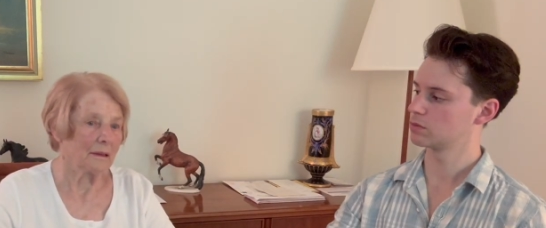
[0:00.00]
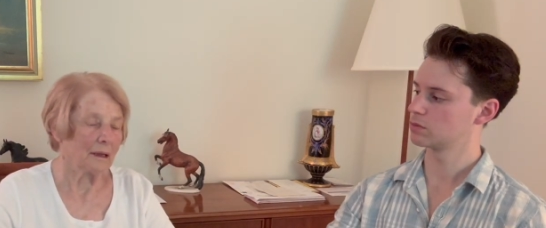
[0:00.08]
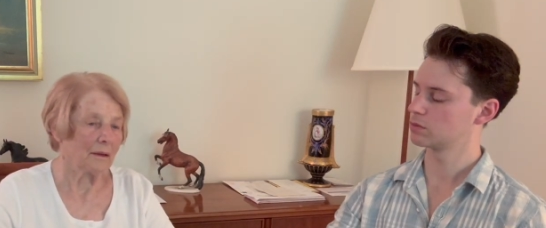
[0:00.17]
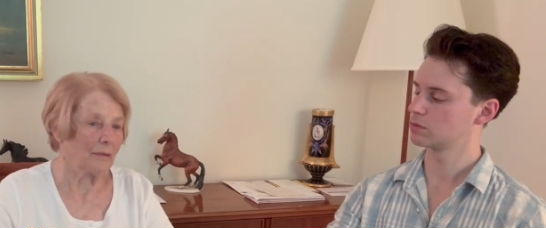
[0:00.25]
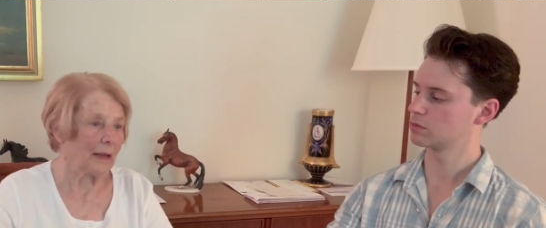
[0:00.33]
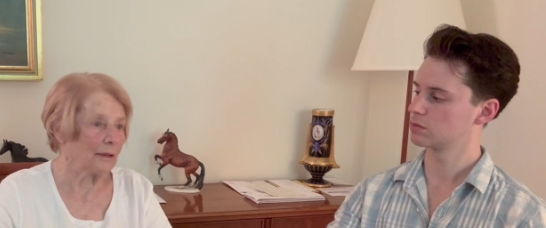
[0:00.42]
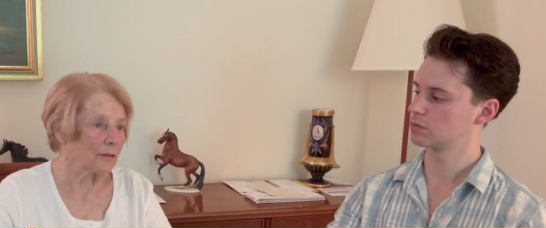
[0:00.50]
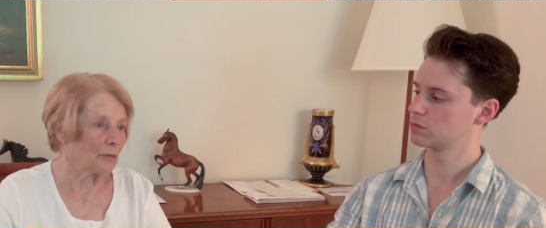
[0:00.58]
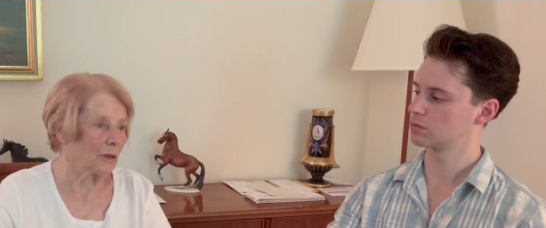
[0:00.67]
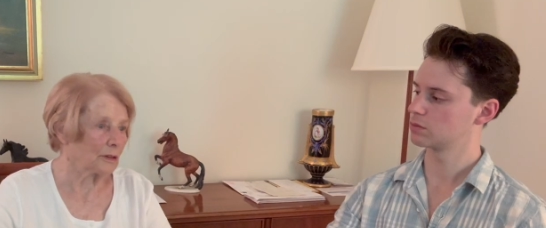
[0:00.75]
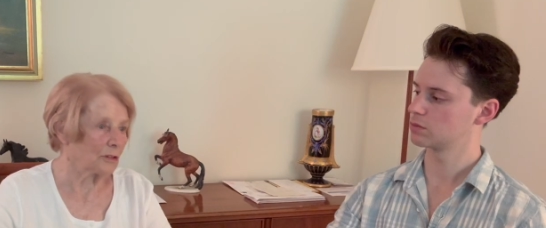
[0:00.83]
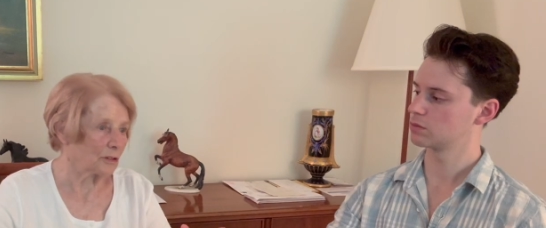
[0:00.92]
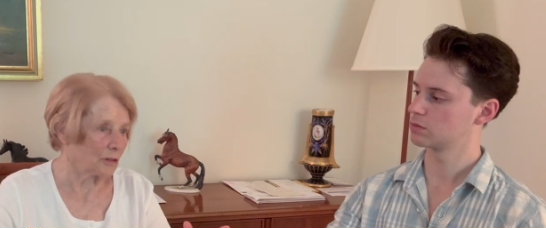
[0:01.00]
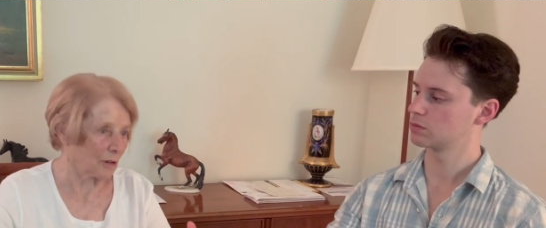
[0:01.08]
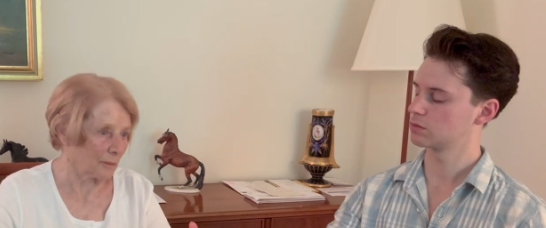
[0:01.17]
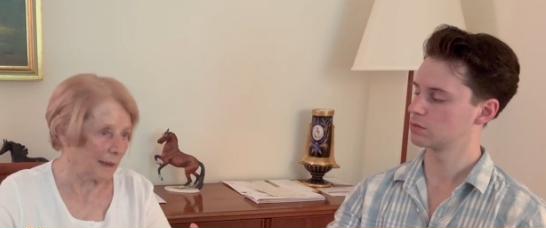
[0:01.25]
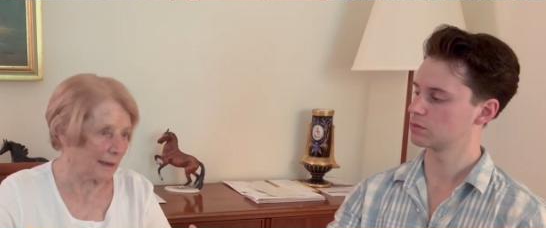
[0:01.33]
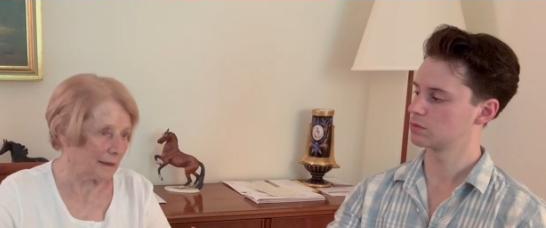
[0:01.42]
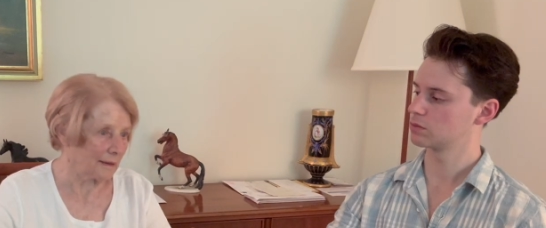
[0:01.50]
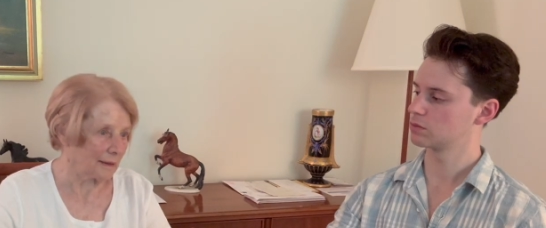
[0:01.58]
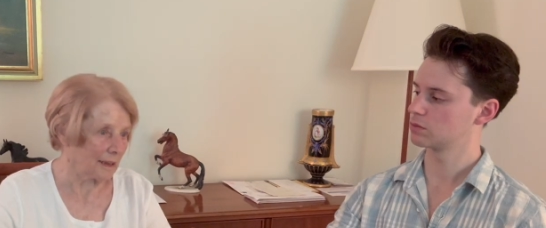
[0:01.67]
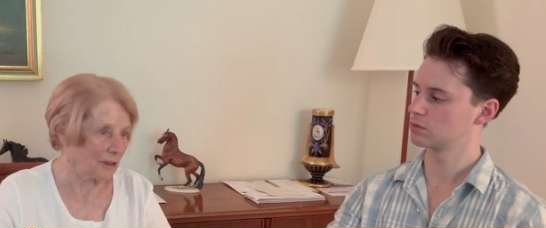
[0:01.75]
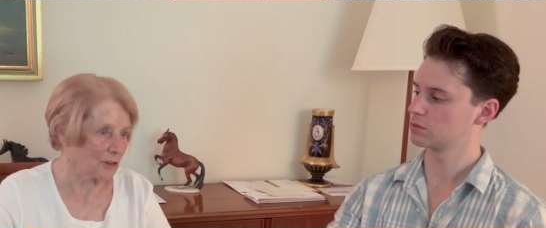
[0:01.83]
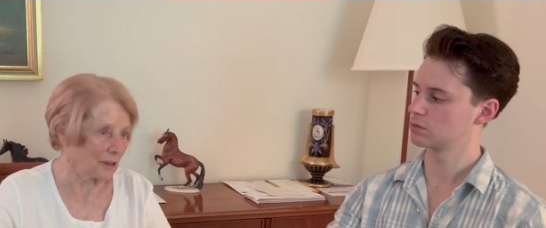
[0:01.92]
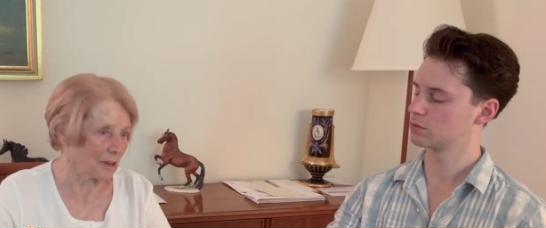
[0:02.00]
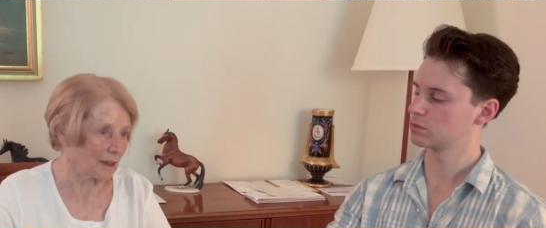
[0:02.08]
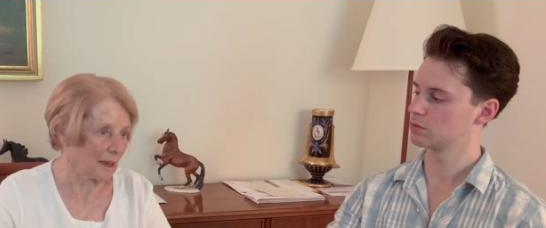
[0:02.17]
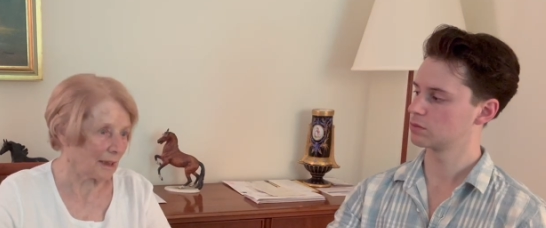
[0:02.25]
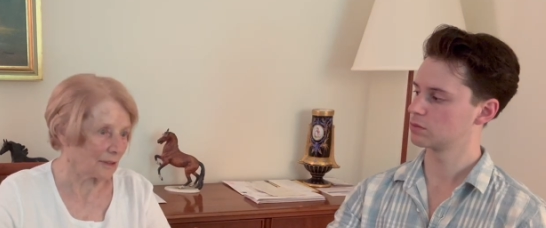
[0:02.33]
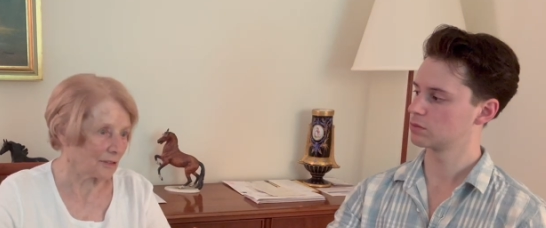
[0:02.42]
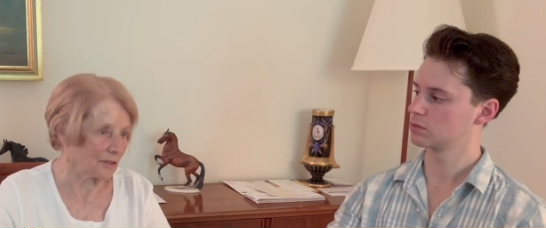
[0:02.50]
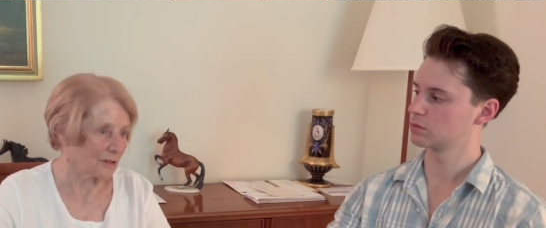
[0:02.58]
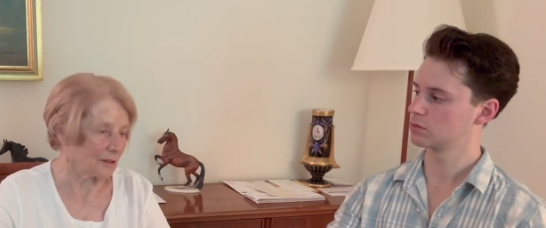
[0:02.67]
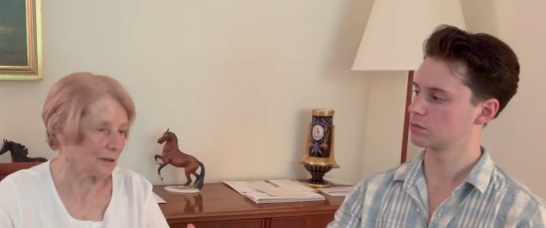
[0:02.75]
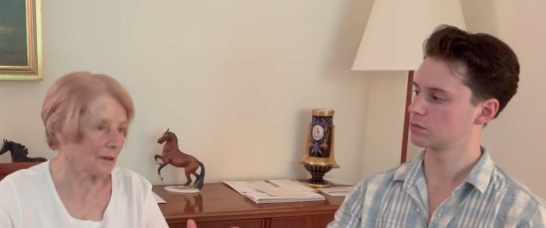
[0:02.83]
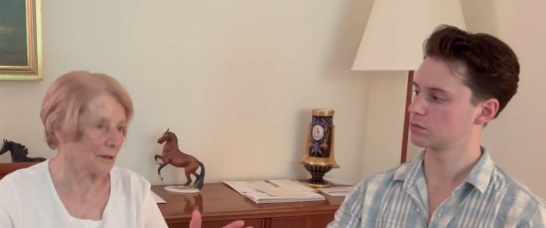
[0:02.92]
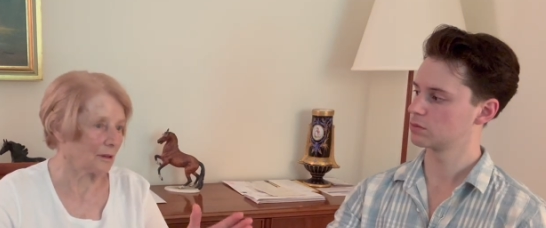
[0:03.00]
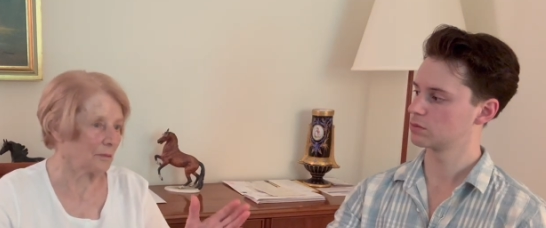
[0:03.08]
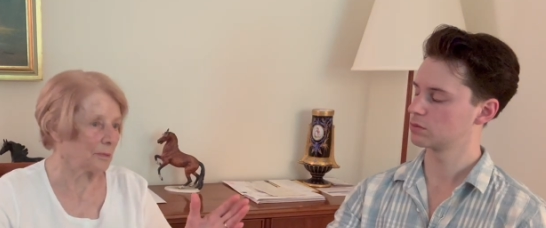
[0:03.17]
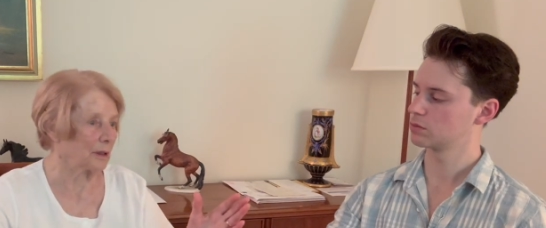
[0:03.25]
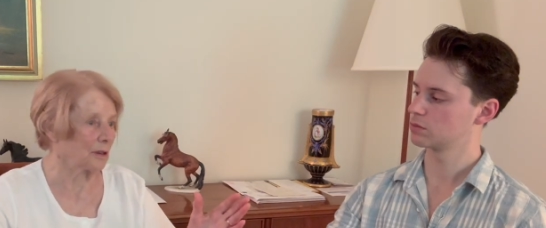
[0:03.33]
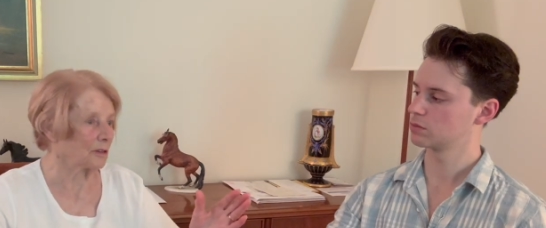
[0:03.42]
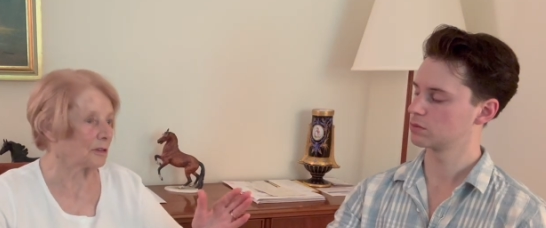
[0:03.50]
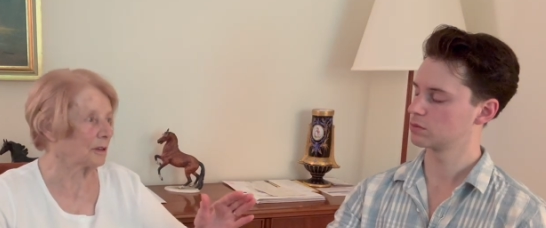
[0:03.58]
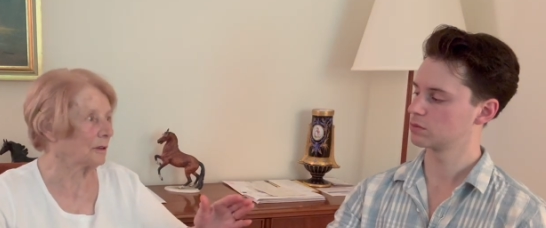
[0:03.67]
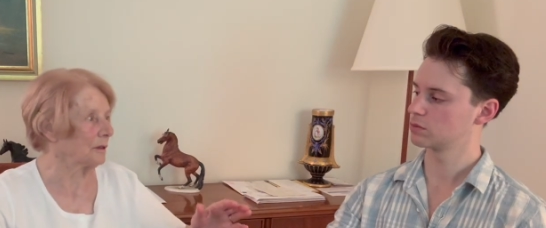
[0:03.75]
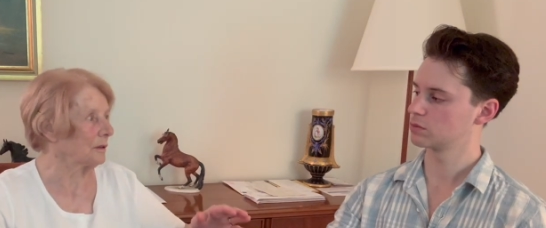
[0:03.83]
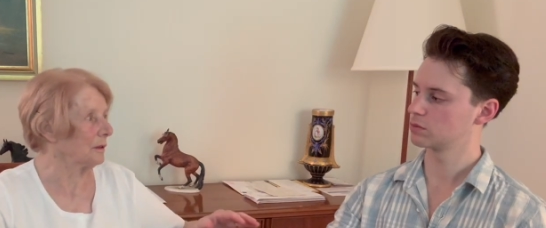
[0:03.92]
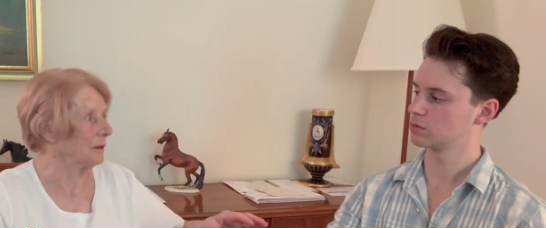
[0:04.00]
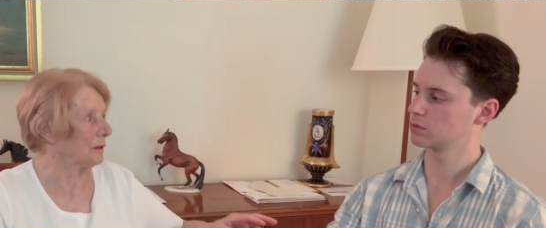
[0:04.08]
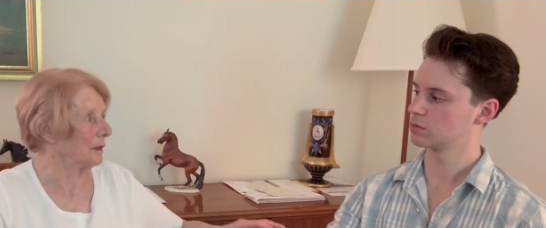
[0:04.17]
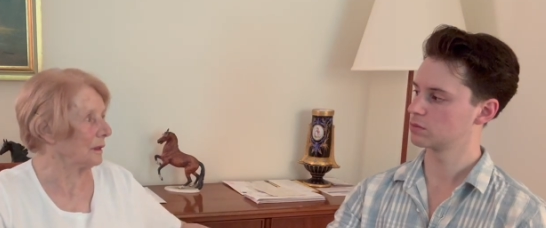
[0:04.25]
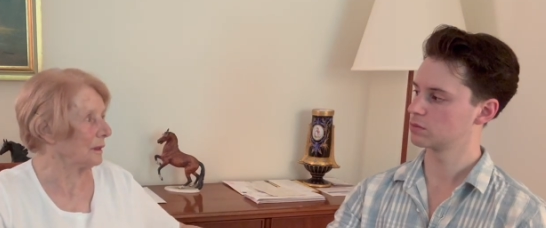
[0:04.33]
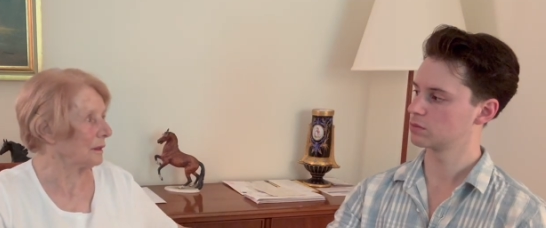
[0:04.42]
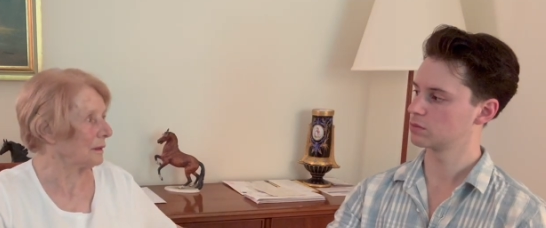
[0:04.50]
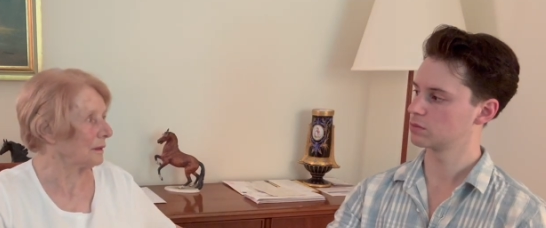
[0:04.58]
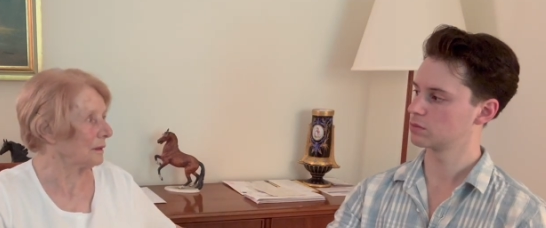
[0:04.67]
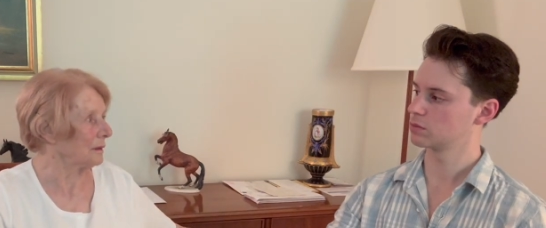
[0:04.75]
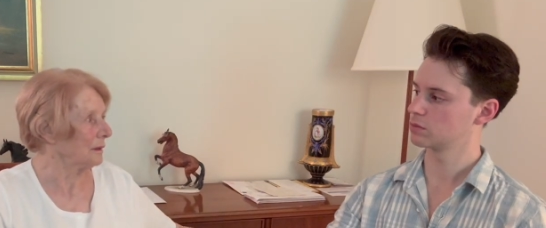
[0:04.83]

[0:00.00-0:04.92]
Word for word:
Speaker 1: I went once to a meditation class, you know, because uh,